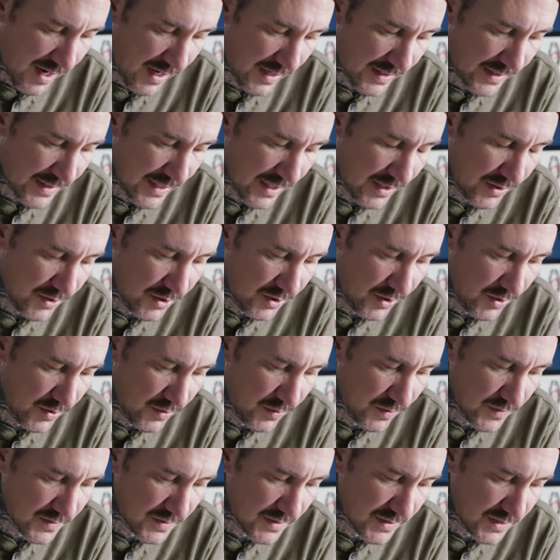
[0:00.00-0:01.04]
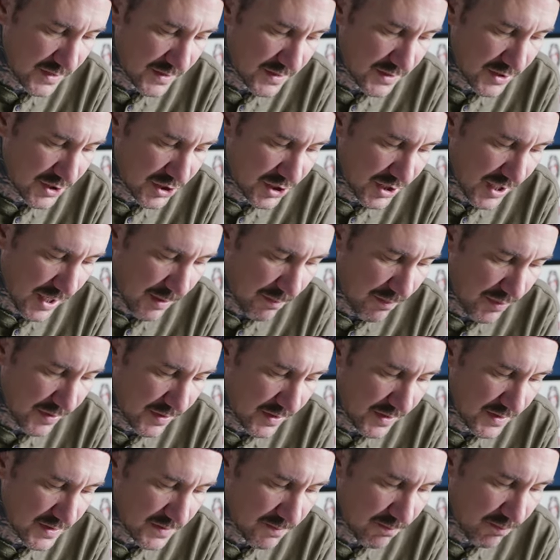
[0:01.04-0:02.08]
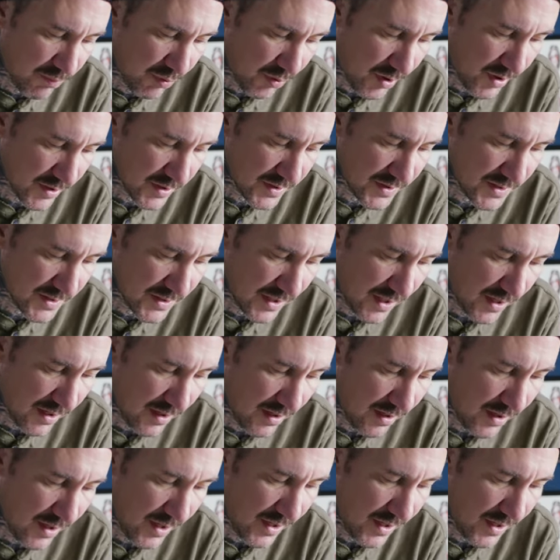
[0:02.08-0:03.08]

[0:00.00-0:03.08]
I can use these Japanese brush style